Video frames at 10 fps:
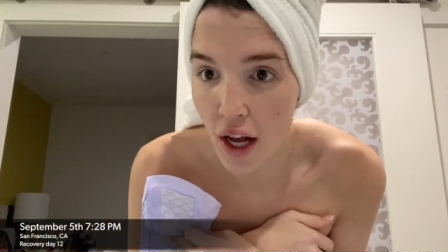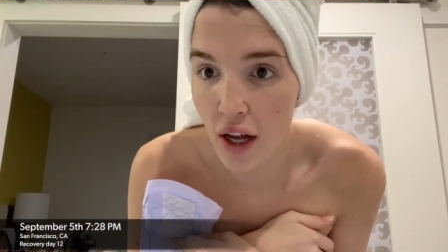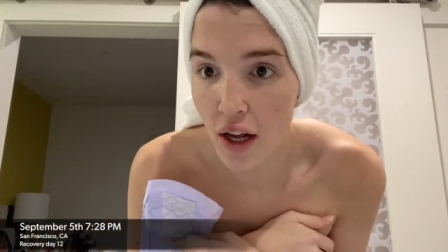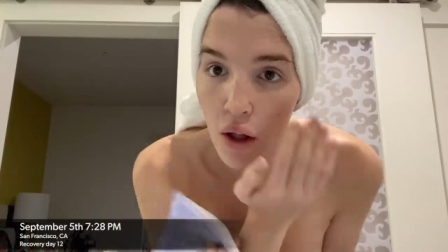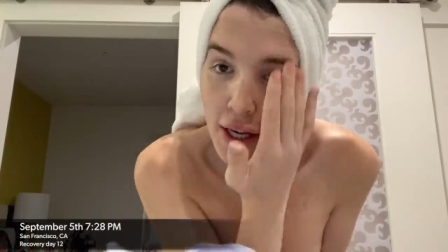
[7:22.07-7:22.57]

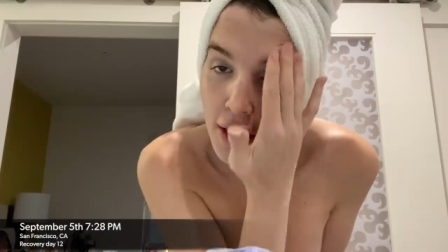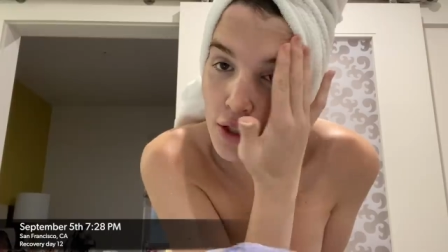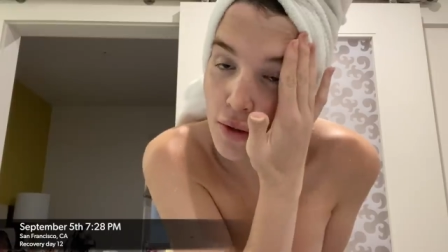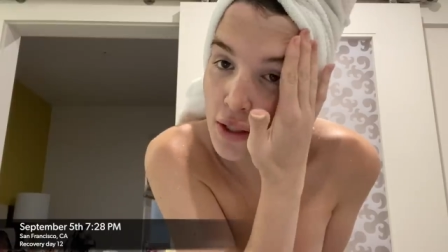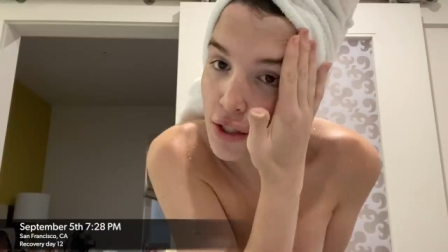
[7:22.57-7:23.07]
All I can
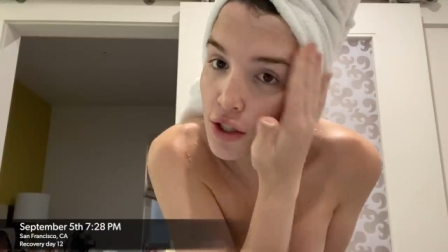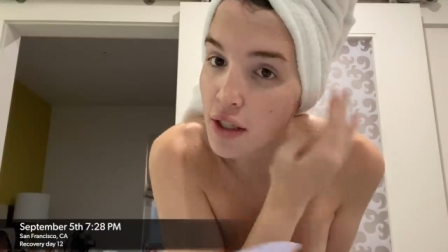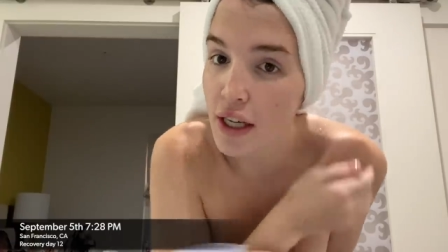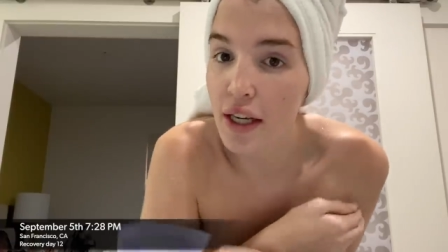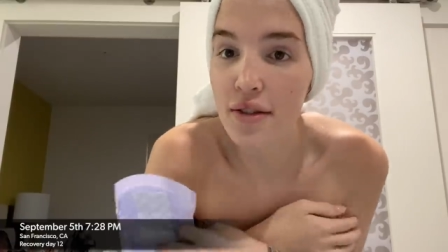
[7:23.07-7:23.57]
do is
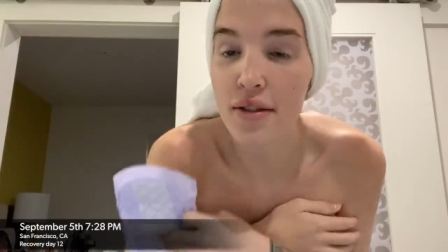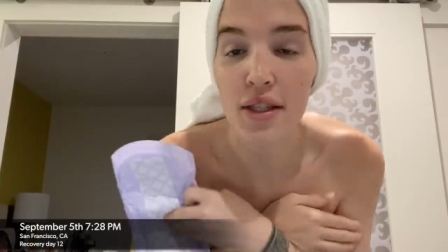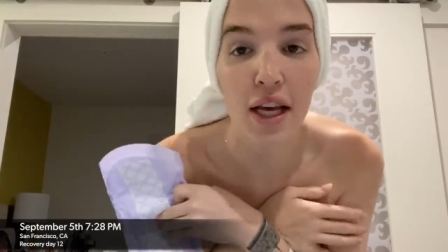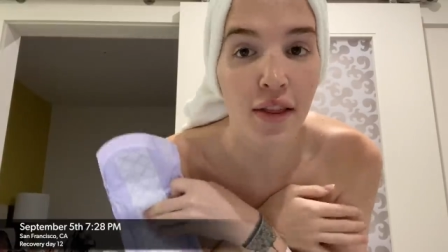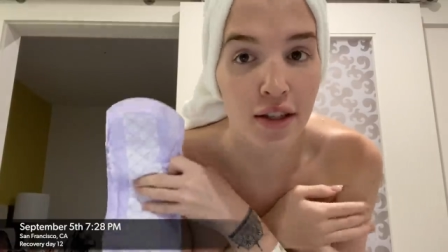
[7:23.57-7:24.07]
literally
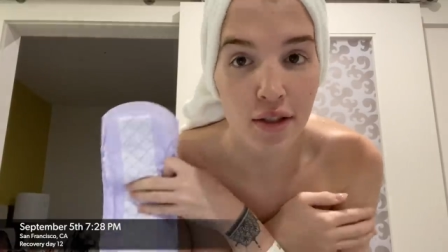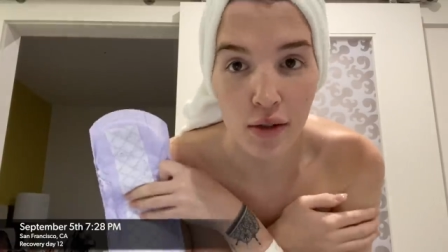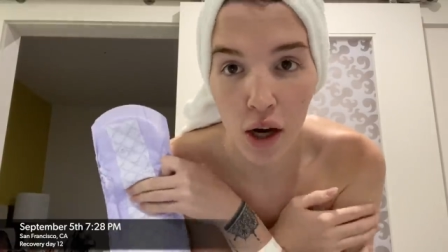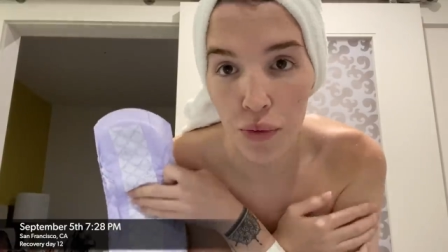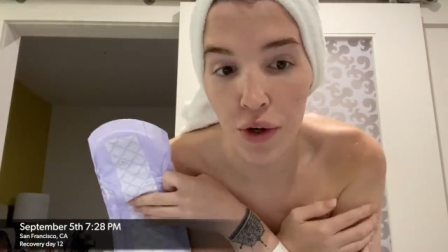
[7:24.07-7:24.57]
sit in this
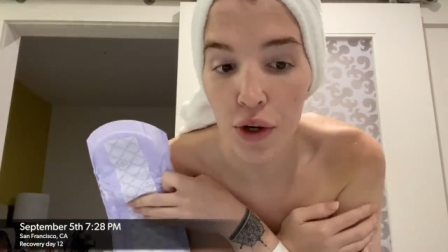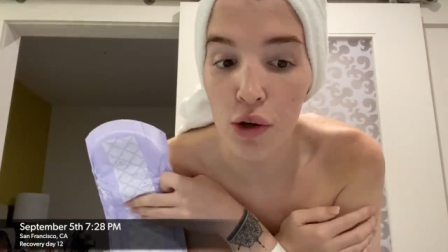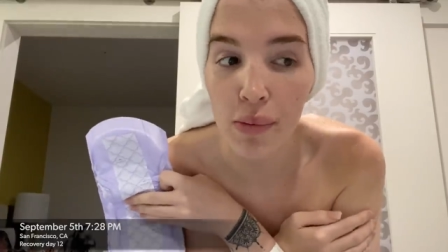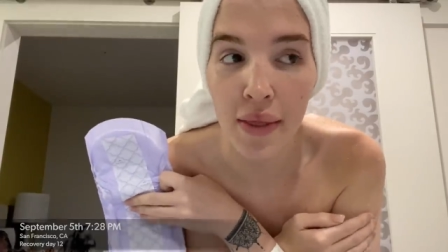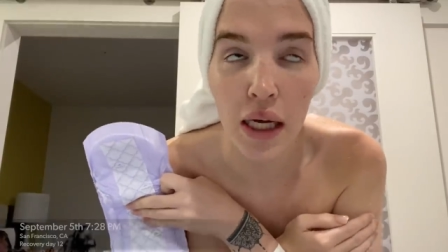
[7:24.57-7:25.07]
hotel
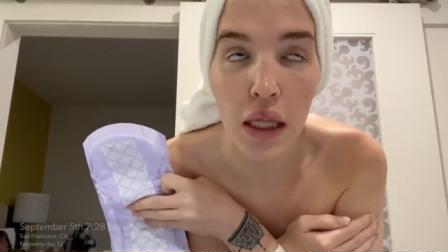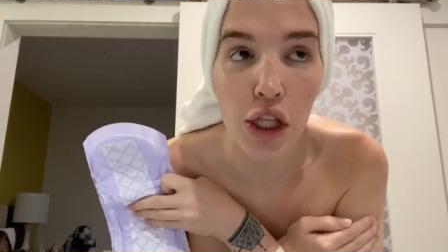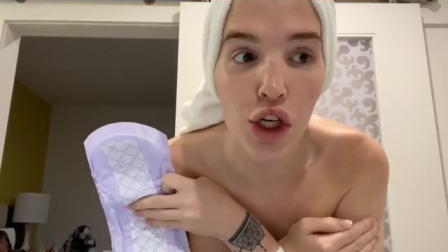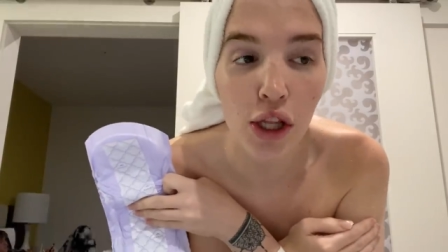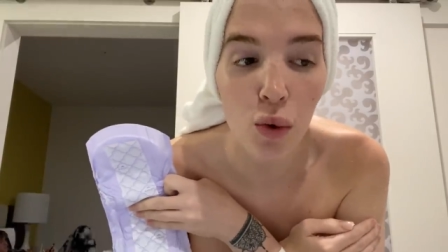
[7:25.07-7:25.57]
room and like
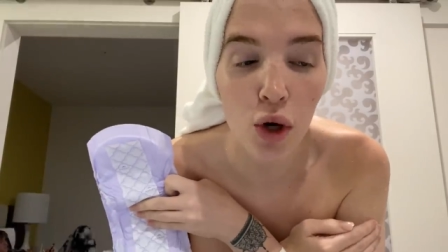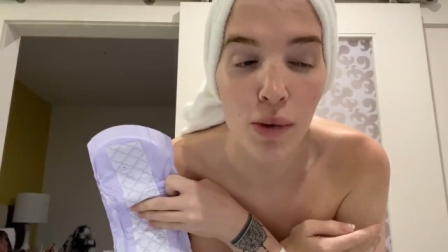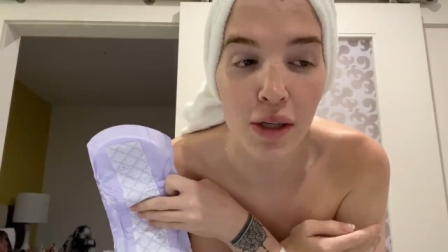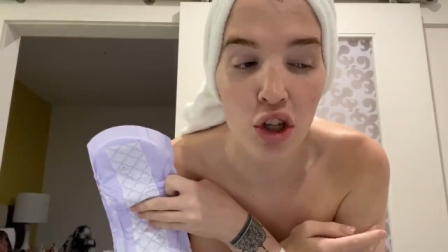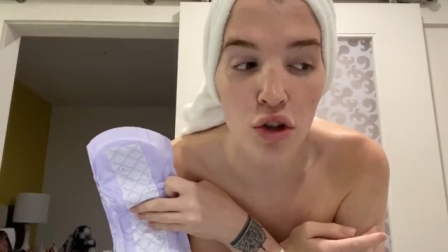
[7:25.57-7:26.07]
literally order
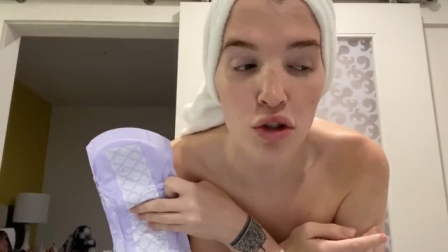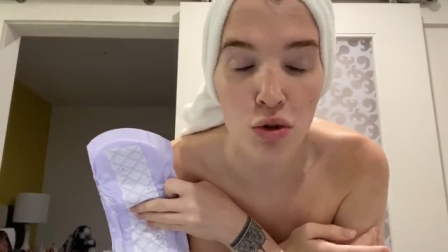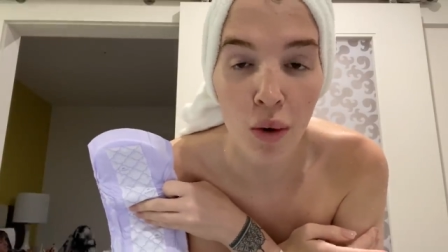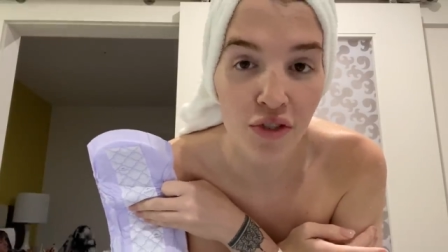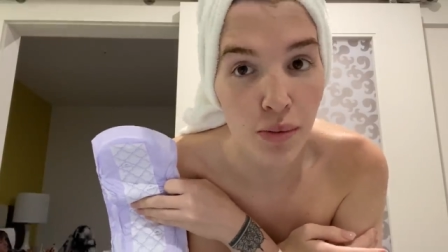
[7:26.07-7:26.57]
McDonald's
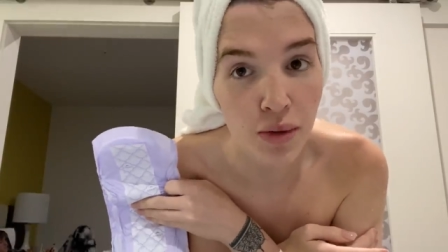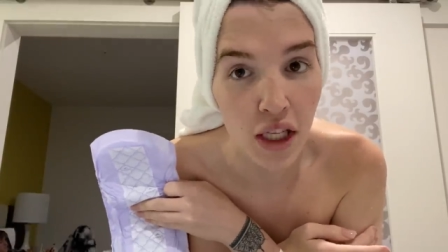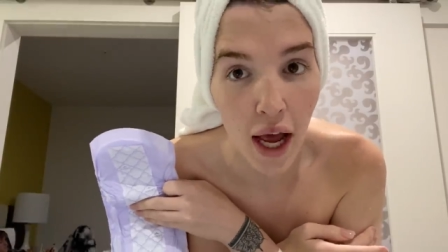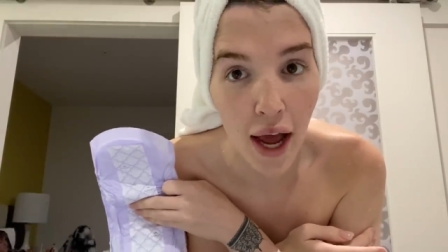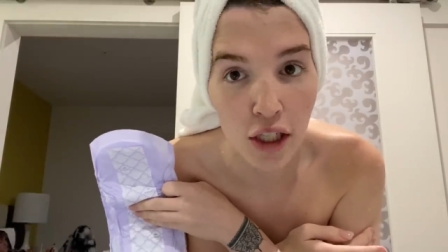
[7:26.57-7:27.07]
12 times a
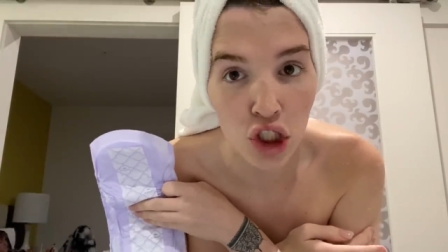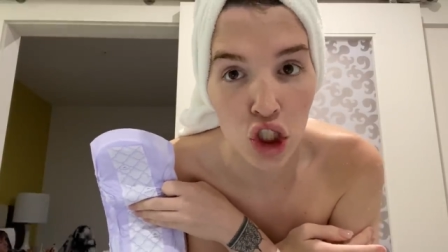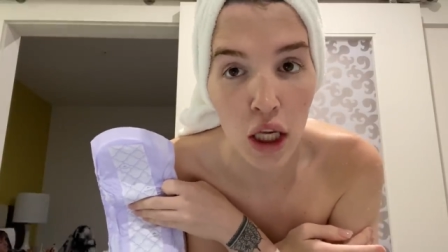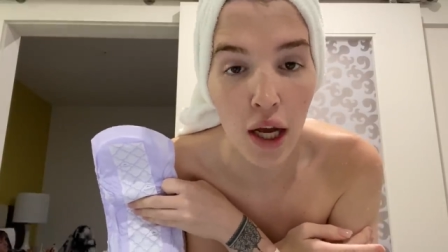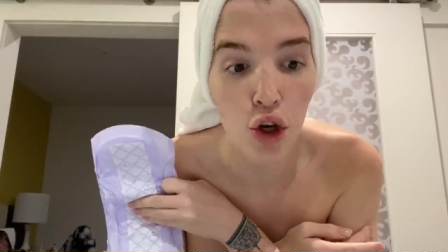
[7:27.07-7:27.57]
day and just
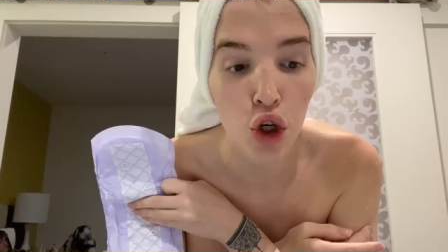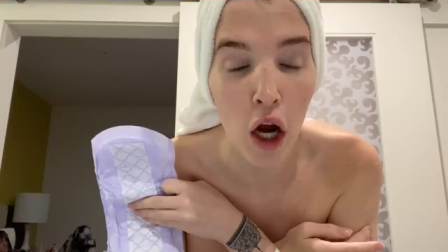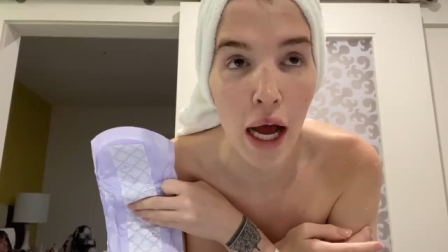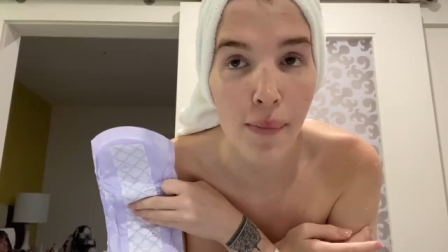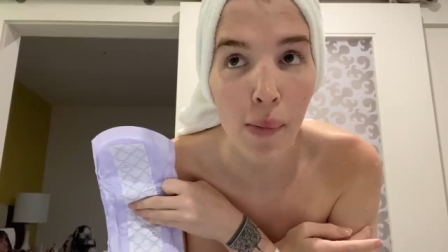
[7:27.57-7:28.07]
like
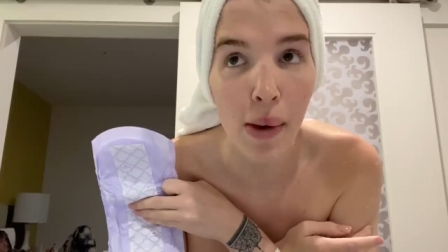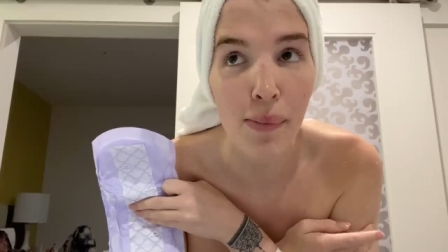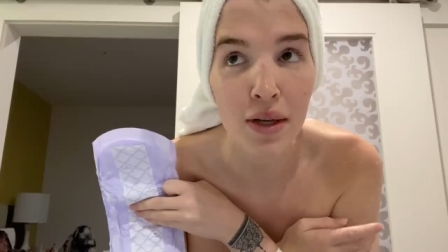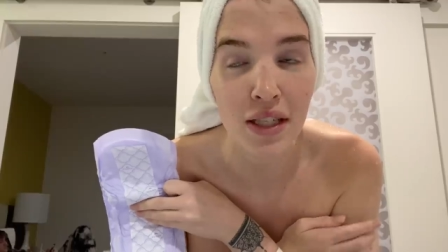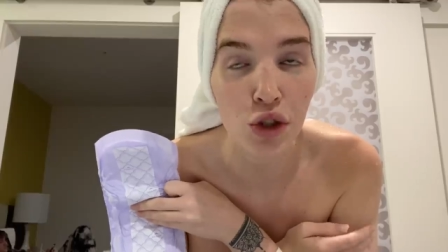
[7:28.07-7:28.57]
cry about my
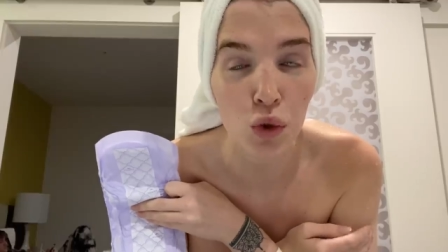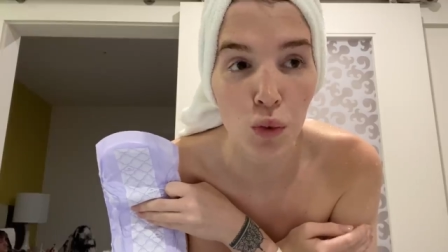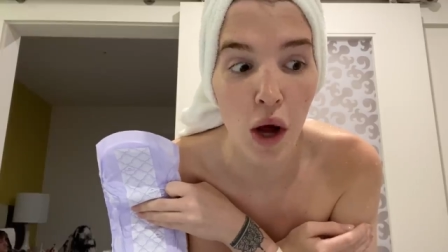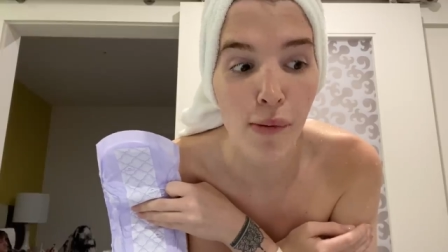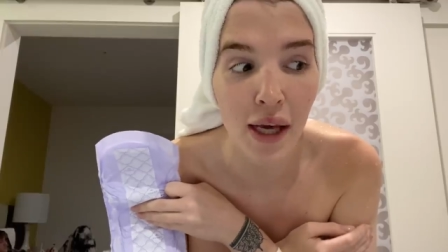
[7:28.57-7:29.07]
pussy
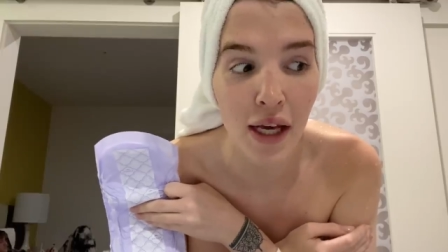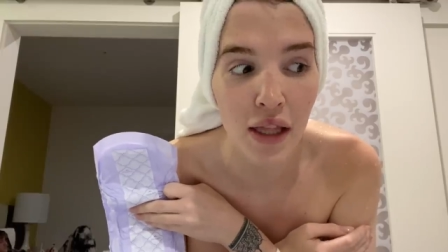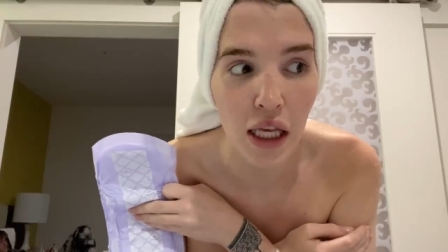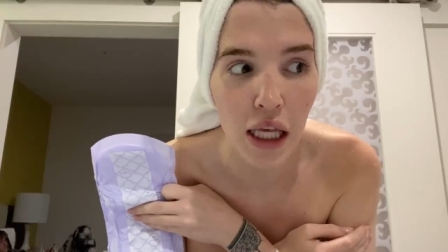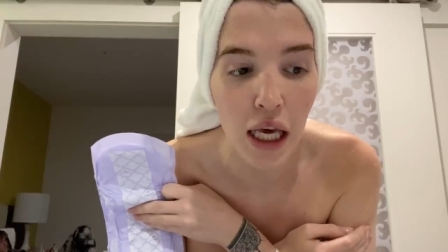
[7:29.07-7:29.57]
throbbing and
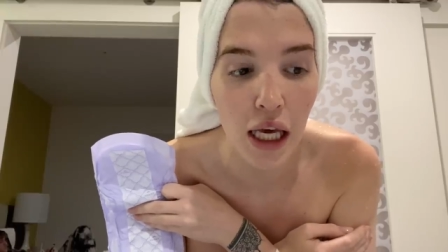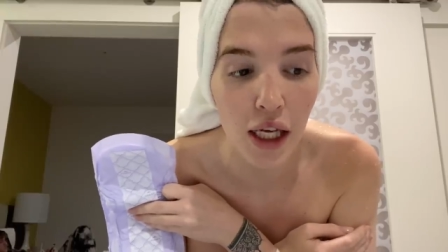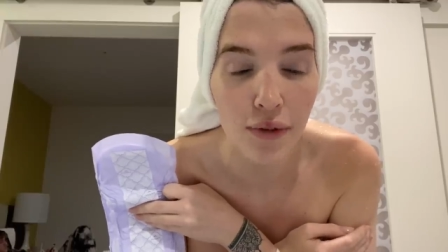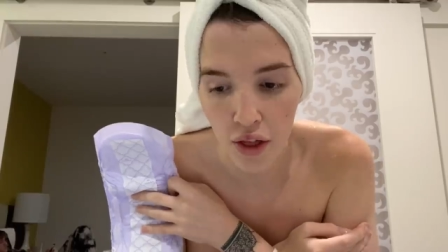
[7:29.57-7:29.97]
leaking.